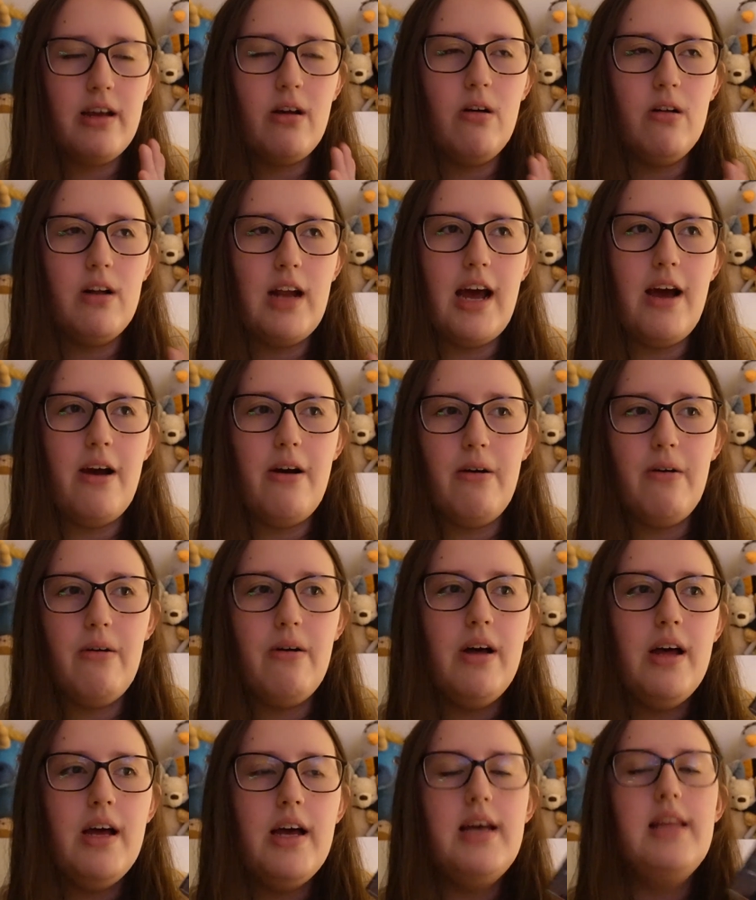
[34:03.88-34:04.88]
on how
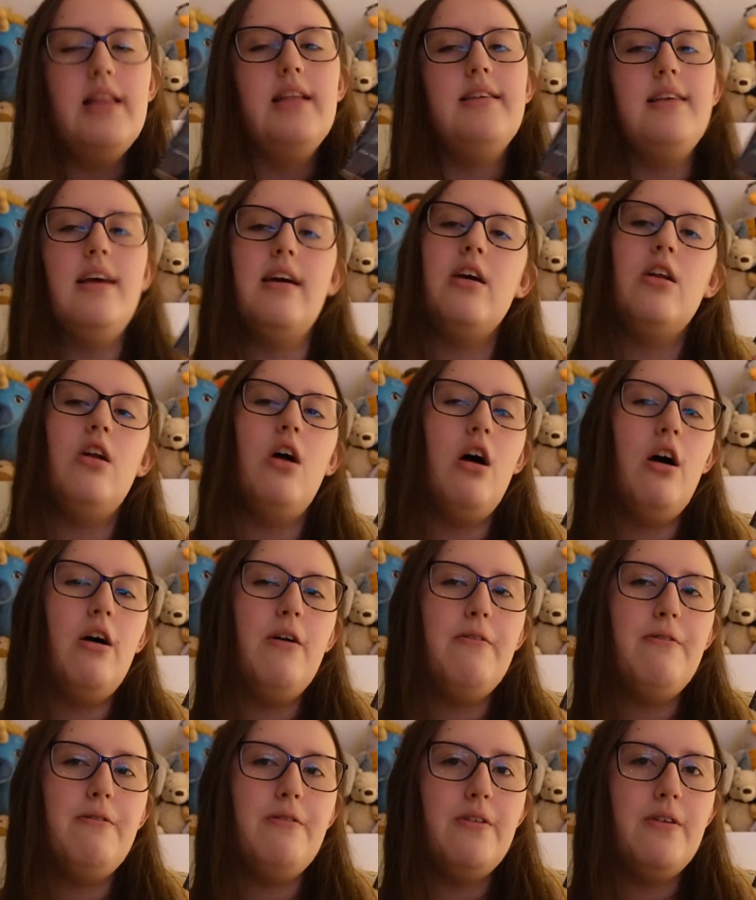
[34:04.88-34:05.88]
the second
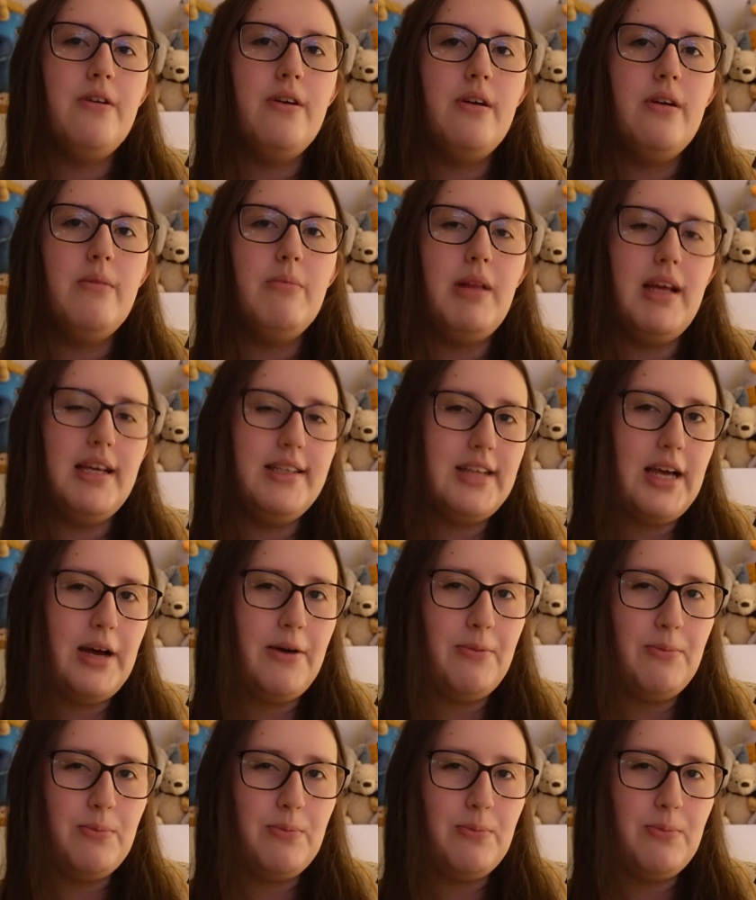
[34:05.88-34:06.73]
half plays out.